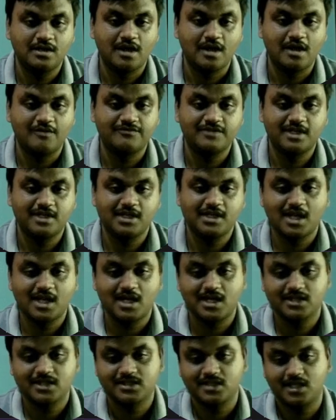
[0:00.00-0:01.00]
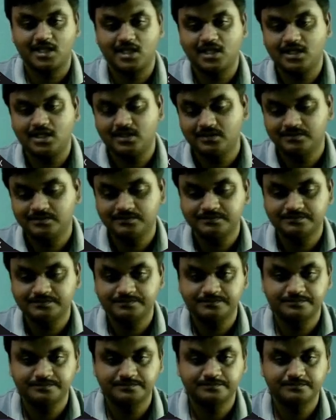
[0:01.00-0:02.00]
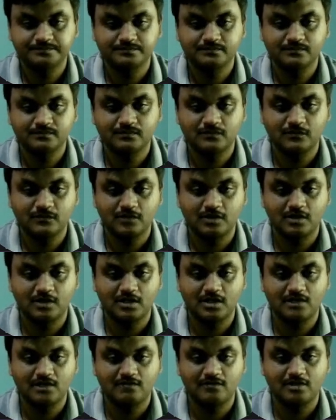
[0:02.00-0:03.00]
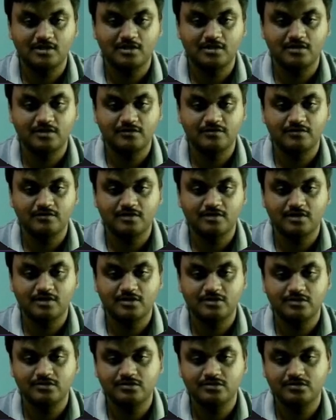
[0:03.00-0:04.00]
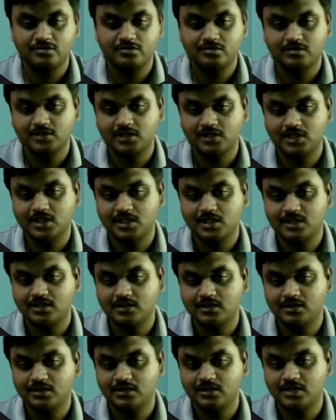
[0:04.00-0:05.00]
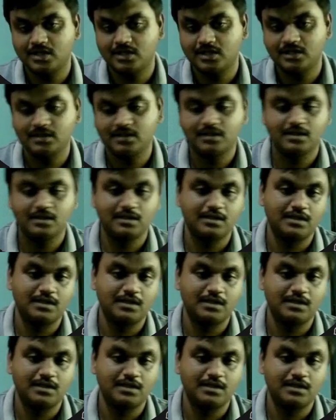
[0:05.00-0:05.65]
After collecting, you can if you want to here you can